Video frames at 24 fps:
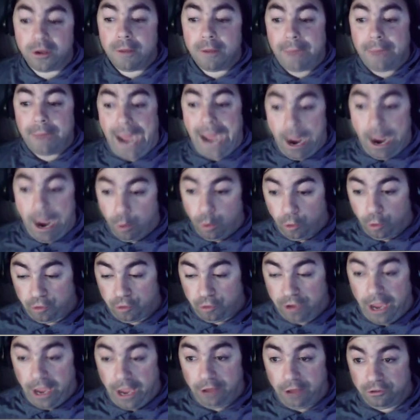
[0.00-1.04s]

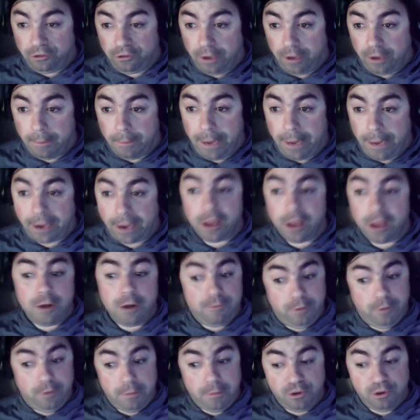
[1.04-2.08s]
powers has come back
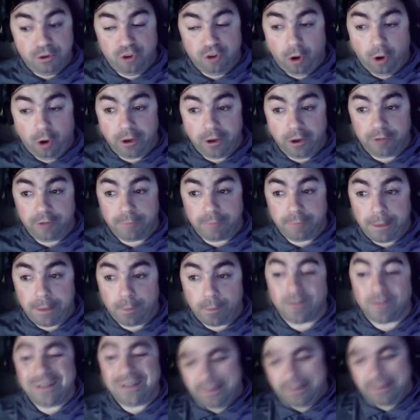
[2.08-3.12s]
for the majority of
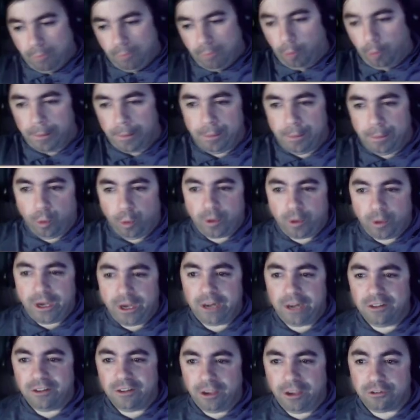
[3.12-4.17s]
people. More people are
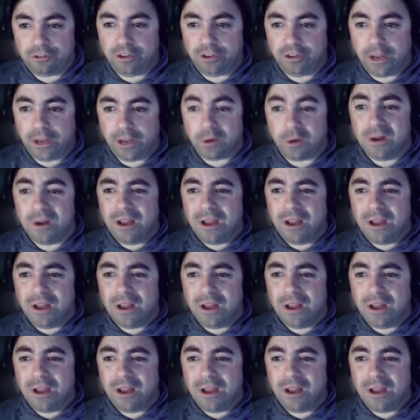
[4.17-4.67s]
getting tested now.